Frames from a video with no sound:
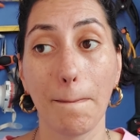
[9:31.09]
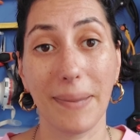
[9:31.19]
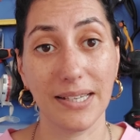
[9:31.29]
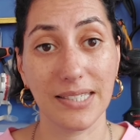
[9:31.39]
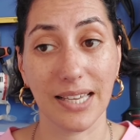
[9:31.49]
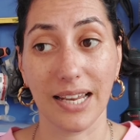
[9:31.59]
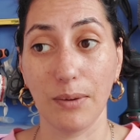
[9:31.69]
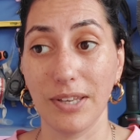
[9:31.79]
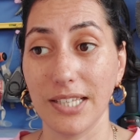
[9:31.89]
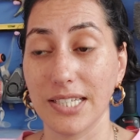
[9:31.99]
Basically,
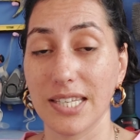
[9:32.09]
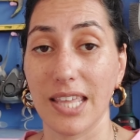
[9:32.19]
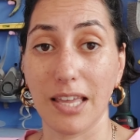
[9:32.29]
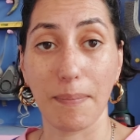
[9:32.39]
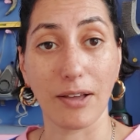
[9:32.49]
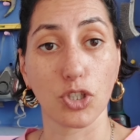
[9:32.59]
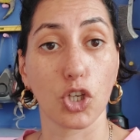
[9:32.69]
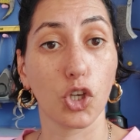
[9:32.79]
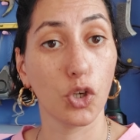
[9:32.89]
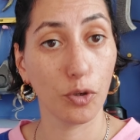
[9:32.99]
we needed to think about
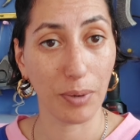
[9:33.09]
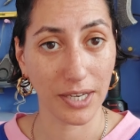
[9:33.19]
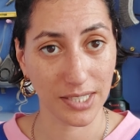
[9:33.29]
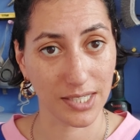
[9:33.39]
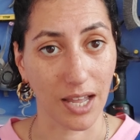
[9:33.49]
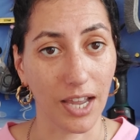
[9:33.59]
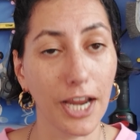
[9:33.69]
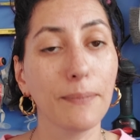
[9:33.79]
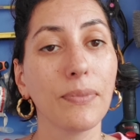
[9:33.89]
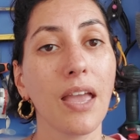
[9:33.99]
secure by
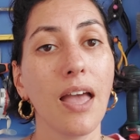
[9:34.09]
design,